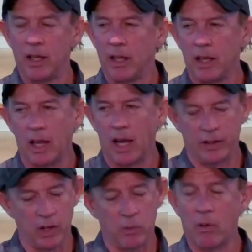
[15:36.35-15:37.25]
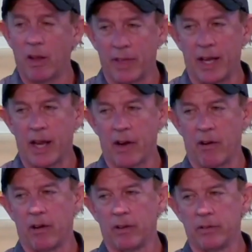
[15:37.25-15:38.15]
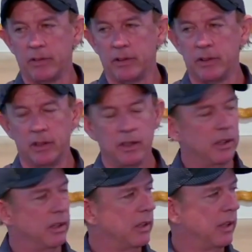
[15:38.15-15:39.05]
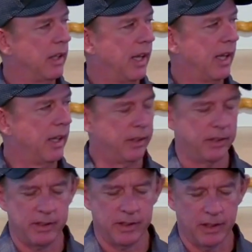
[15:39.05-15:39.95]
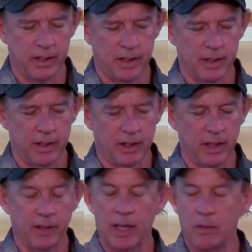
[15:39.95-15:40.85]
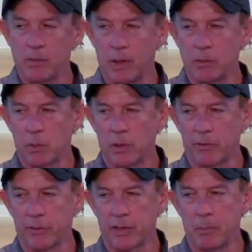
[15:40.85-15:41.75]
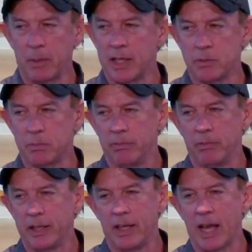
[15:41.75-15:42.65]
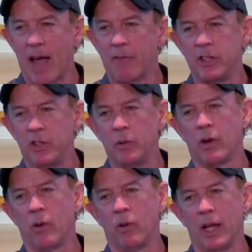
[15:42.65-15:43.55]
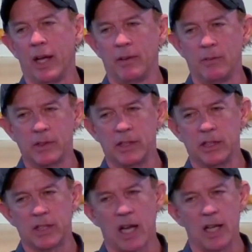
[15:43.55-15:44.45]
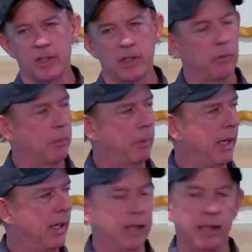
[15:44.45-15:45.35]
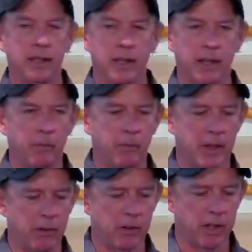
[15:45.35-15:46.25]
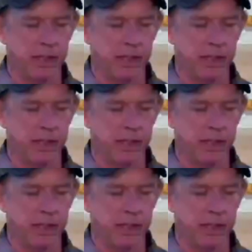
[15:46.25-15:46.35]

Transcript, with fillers: I, I don't want that at all. And, uh, and that, that was a wonderful thing because we didn't have to do it a whole lot. It wasn't this constant repeating and, and without learning.